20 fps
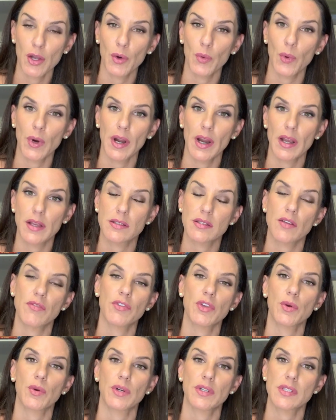Whereas if
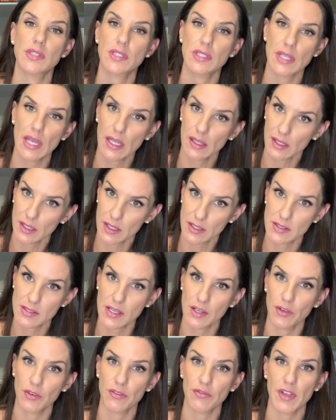you were selling a
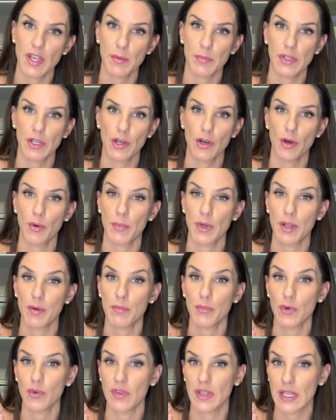single-family home and
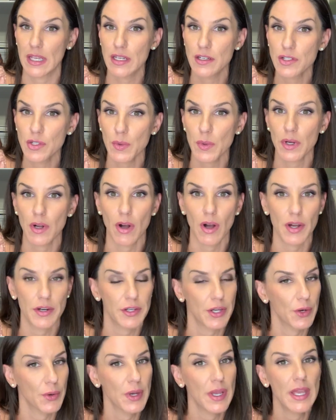moving into a
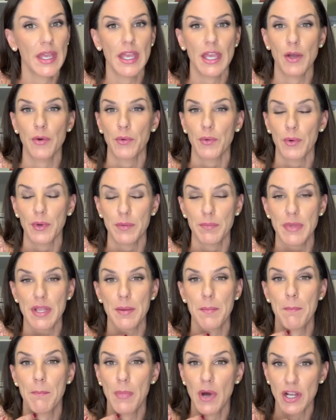condo, it would be
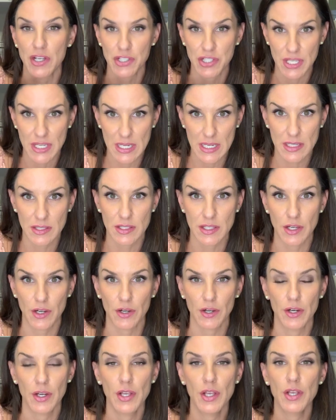much
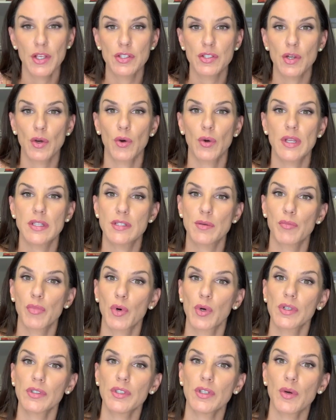easier. So it's
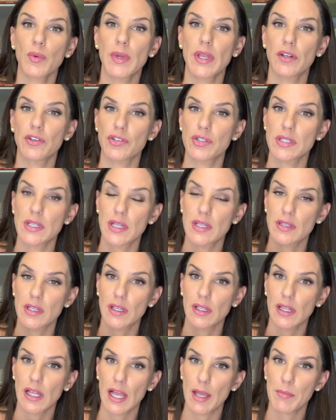important that we understand the
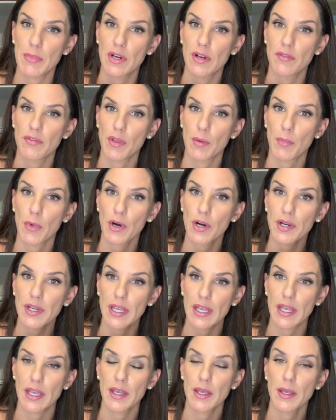climate of the
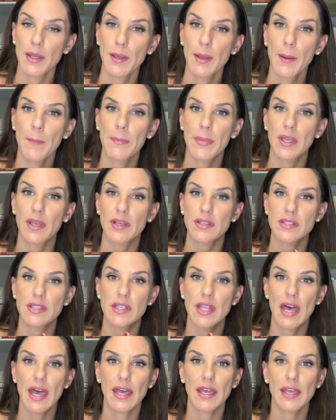market, because
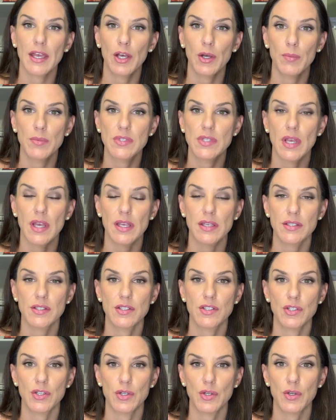that helps us
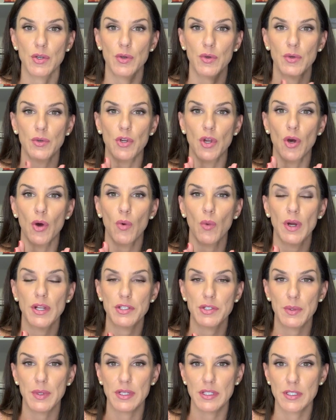to know what
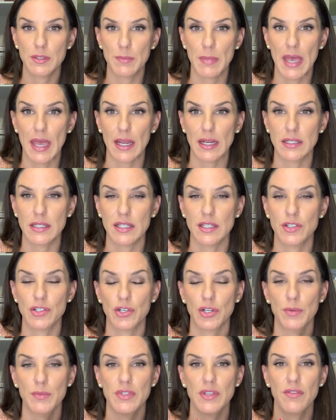to expect in
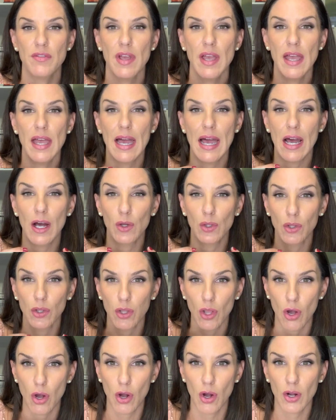terms of how
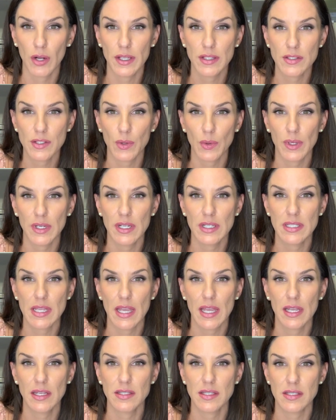long it's going to
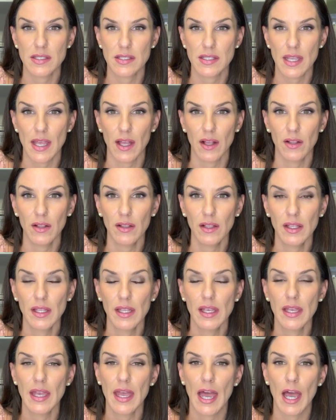take to sell,
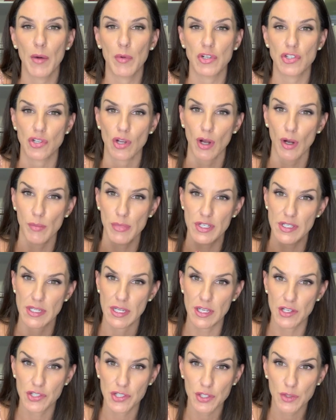how much
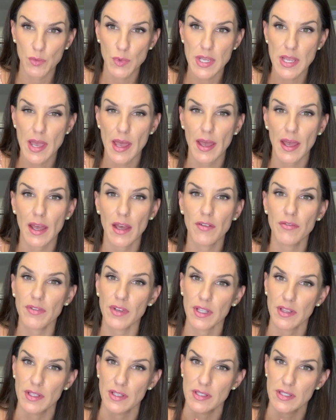competition we have
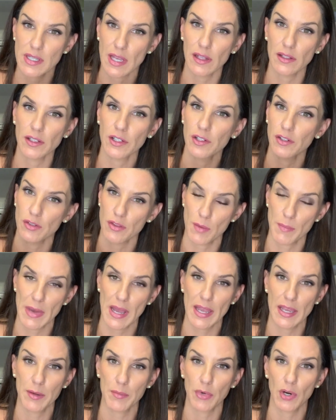in the selling or the
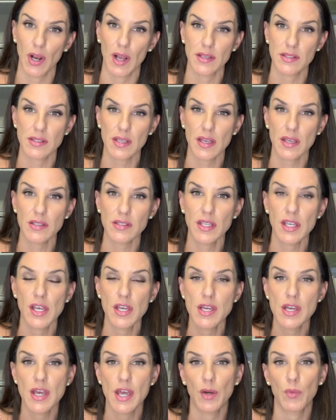buying process,
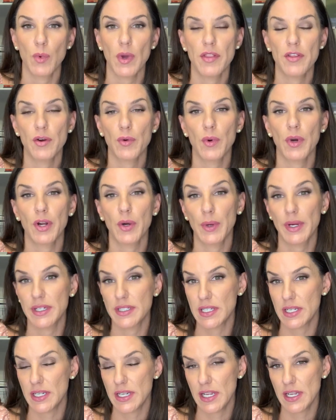and whether we're going
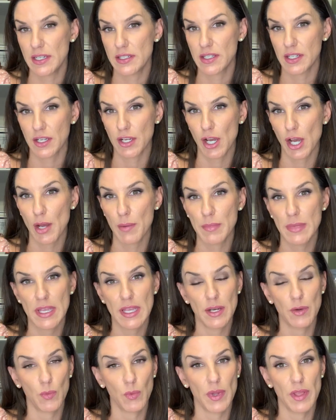to need to come
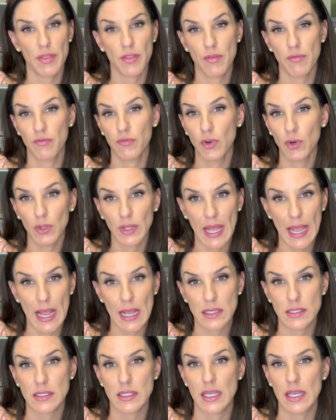in with full
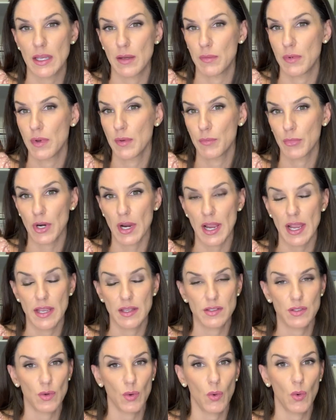asking
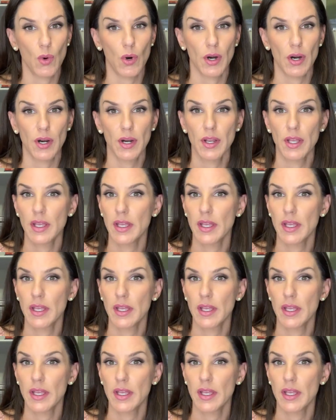price or